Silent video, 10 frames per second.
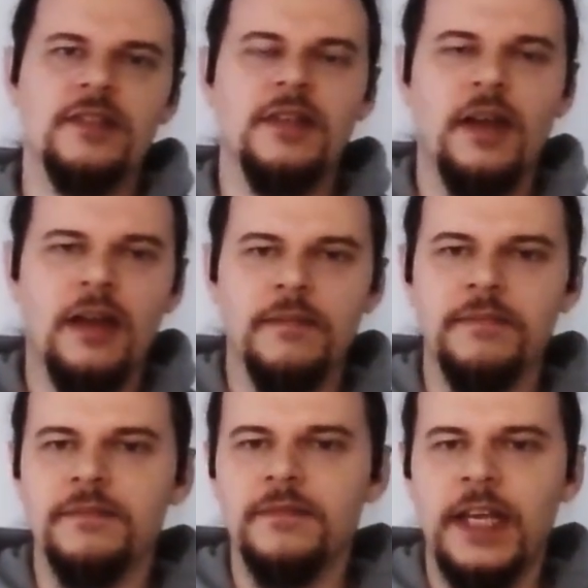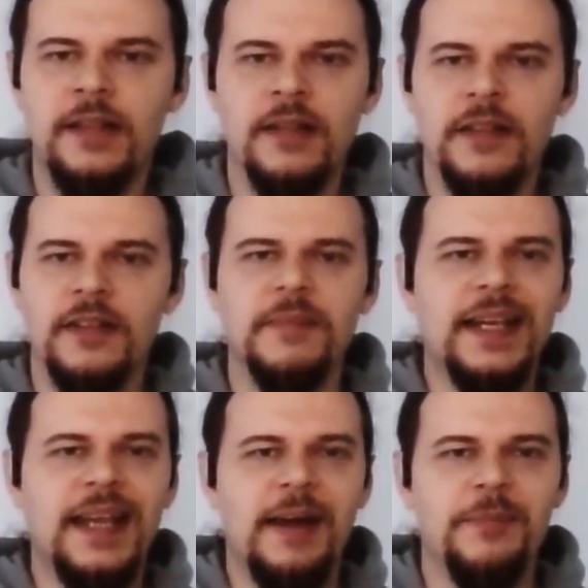and nothing
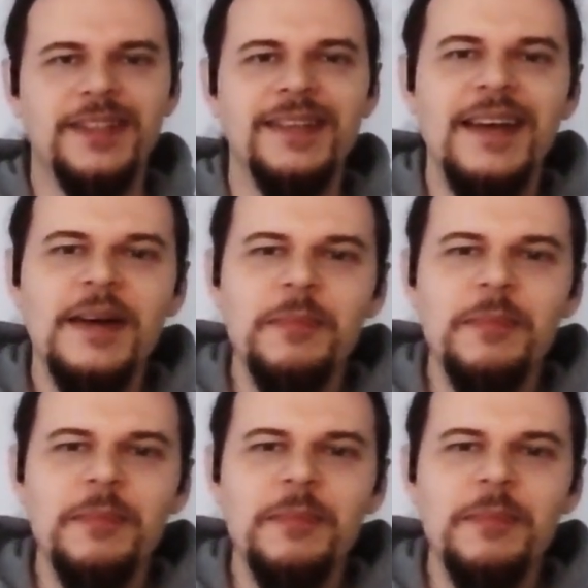bad happened.